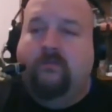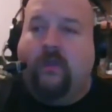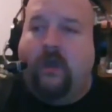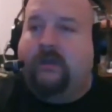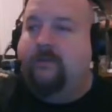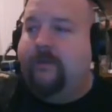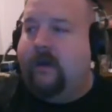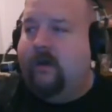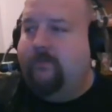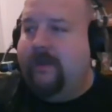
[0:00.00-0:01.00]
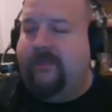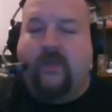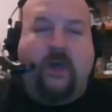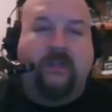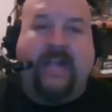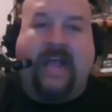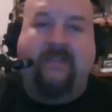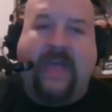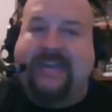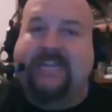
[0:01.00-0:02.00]
talk about my thoughts on
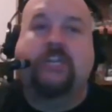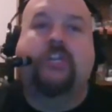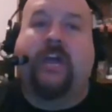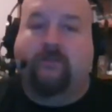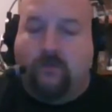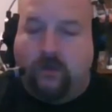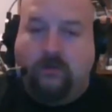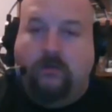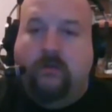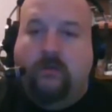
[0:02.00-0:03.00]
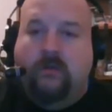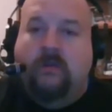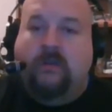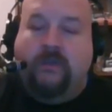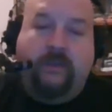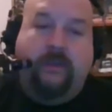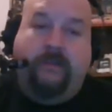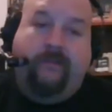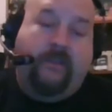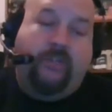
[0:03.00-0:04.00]
that in general,
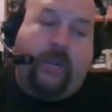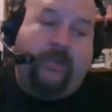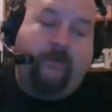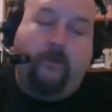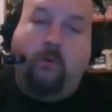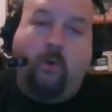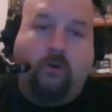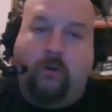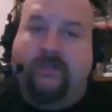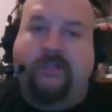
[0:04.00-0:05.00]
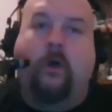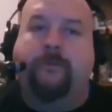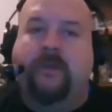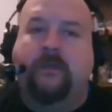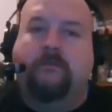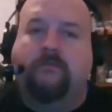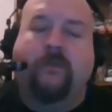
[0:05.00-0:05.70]
because the transfer portal is open.